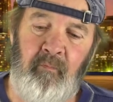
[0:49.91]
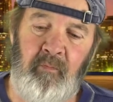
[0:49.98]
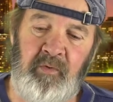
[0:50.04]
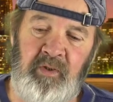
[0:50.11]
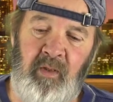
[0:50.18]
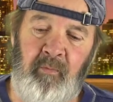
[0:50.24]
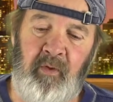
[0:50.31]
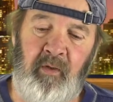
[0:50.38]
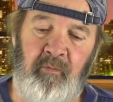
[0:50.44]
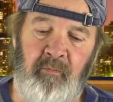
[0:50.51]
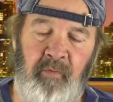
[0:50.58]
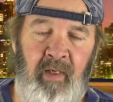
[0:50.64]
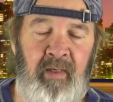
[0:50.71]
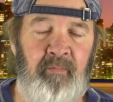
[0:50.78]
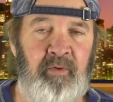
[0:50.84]
some of the
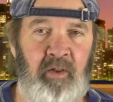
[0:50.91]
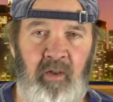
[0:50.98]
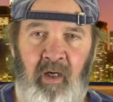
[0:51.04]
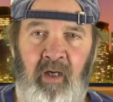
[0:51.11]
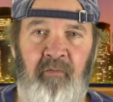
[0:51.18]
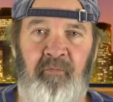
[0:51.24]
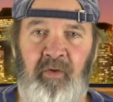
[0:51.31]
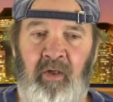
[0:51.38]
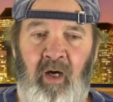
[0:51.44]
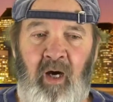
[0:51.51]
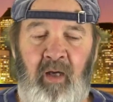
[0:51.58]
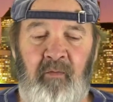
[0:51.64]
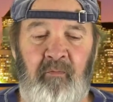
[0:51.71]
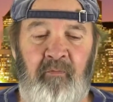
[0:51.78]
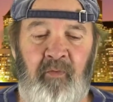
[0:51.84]
names that I have
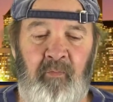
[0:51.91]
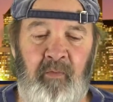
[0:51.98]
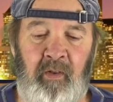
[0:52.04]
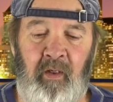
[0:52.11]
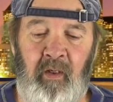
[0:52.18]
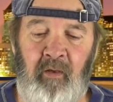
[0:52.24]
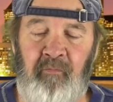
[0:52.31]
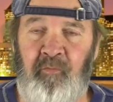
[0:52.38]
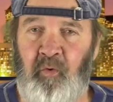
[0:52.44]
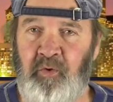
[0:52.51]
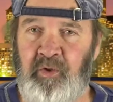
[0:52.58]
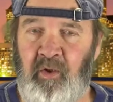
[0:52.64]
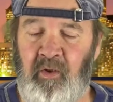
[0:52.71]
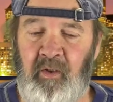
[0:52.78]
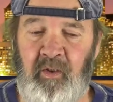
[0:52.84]
forgotten from the
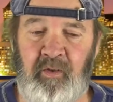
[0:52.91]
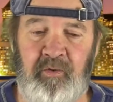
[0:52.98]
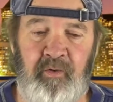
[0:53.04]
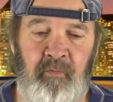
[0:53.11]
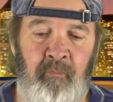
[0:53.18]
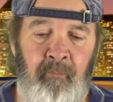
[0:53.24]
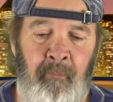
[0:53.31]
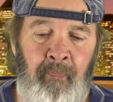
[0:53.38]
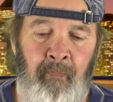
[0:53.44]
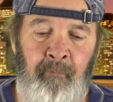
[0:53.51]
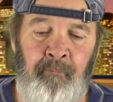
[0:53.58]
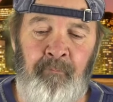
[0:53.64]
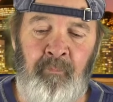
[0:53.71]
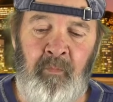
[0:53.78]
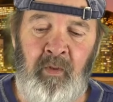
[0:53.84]
first list
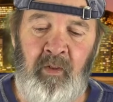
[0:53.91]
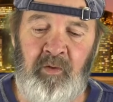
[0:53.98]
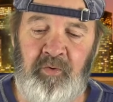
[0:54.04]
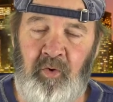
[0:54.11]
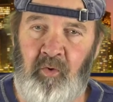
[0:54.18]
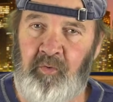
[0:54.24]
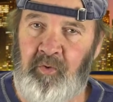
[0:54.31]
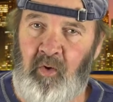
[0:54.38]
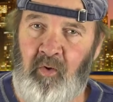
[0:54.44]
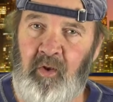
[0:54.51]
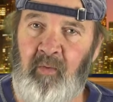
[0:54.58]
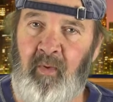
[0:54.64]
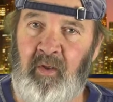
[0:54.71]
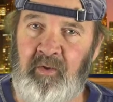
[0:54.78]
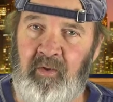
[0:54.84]
and start talking
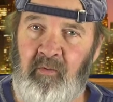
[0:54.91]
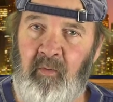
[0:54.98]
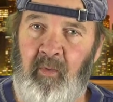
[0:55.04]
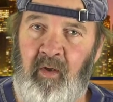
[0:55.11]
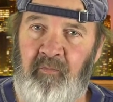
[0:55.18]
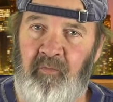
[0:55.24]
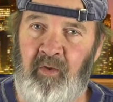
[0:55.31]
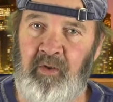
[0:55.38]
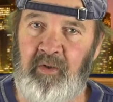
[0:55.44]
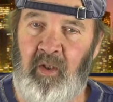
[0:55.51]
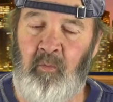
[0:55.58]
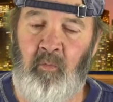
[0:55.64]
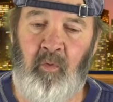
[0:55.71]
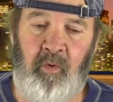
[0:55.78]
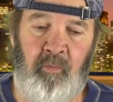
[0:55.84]
about some of my friends
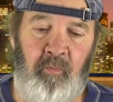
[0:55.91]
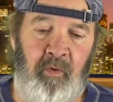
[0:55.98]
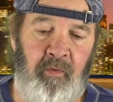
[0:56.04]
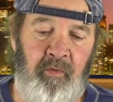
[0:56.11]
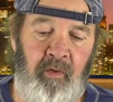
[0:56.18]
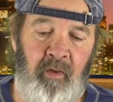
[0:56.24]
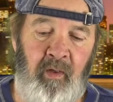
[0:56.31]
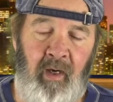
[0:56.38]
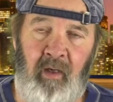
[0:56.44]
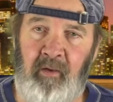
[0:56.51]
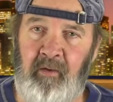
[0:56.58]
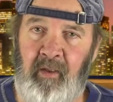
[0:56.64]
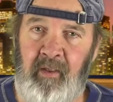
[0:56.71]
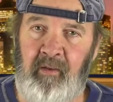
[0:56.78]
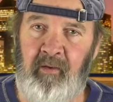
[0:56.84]
I've worked with out
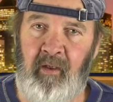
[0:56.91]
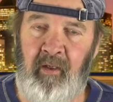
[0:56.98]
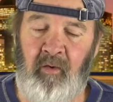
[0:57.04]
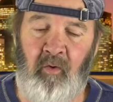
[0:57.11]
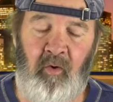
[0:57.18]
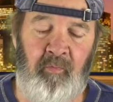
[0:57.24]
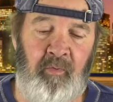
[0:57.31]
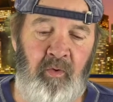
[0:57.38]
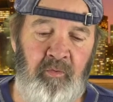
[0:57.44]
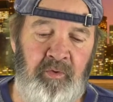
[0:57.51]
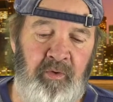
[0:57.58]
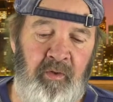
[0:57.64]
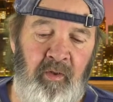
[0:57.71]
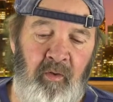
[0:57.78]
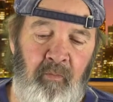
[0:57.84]
at AK and Armco
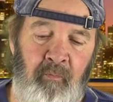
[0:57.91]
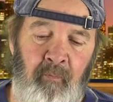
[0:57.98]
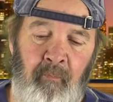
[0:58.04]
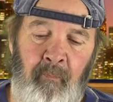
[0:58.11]
Steel.